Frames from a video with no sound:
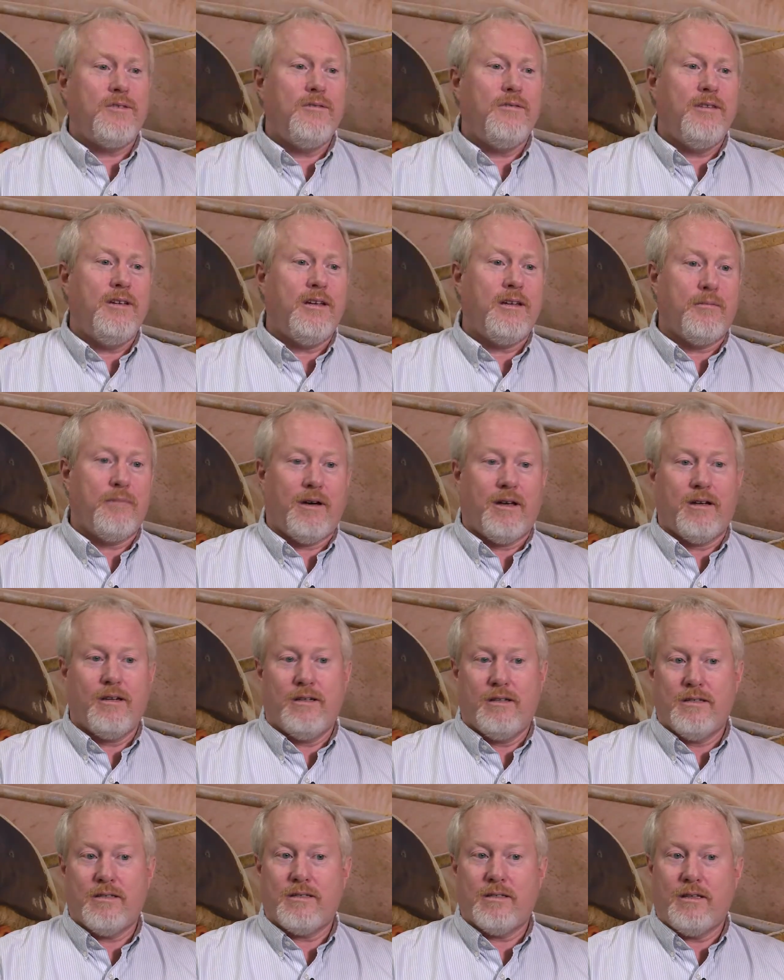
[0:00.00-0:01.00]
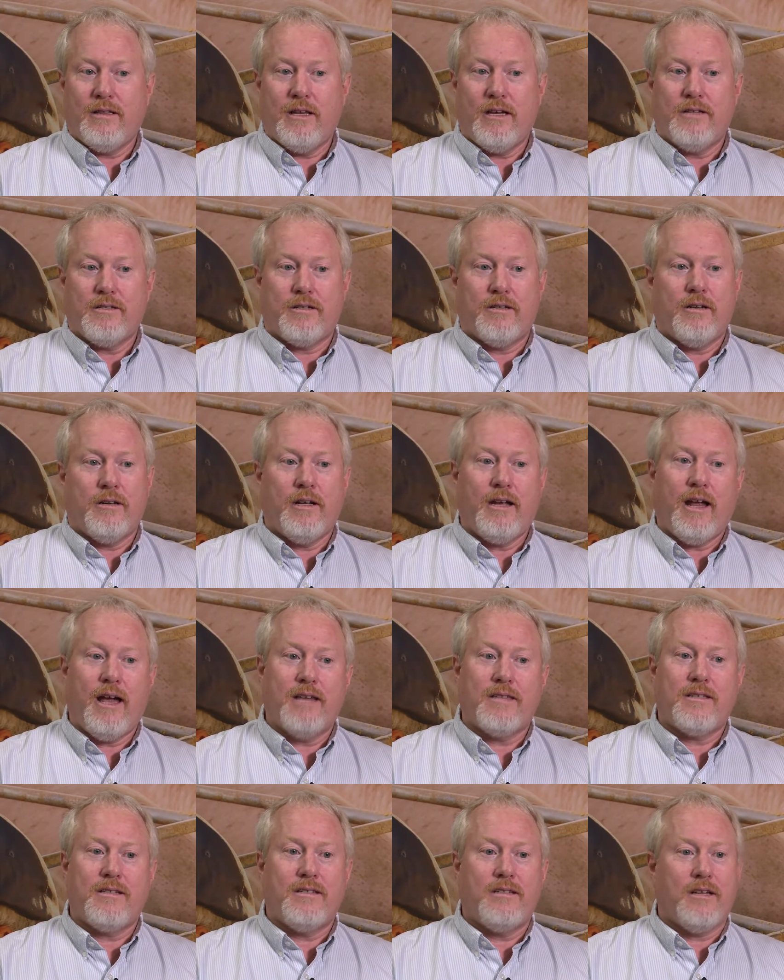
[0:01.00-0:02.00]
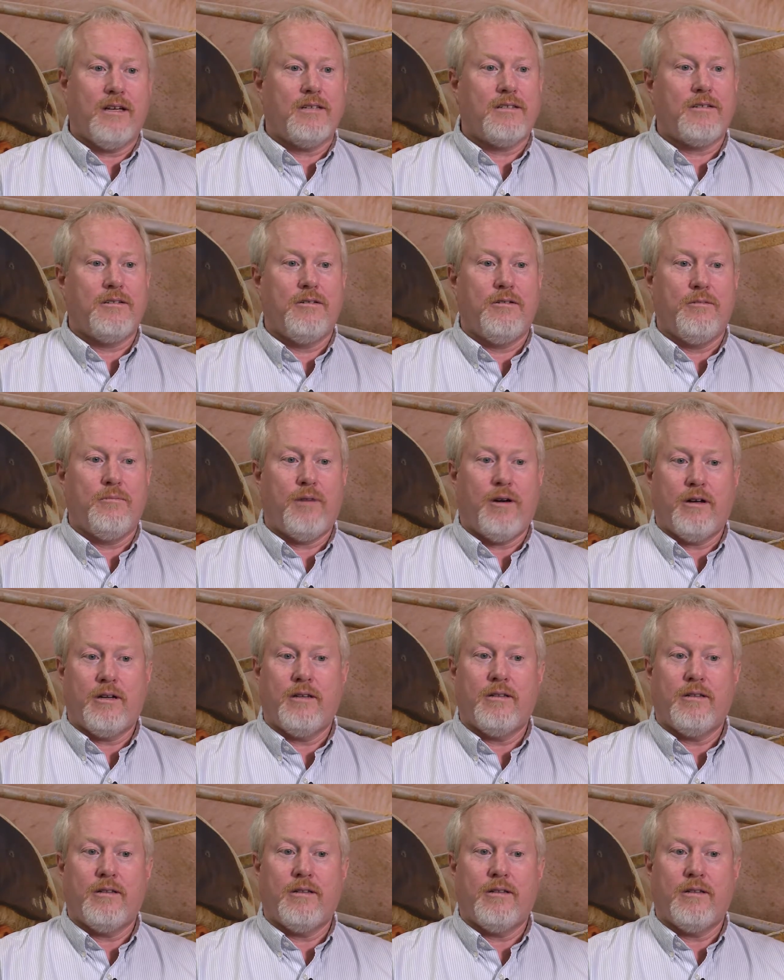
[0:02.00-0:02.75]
unique about it is the laser. It has a dust tube on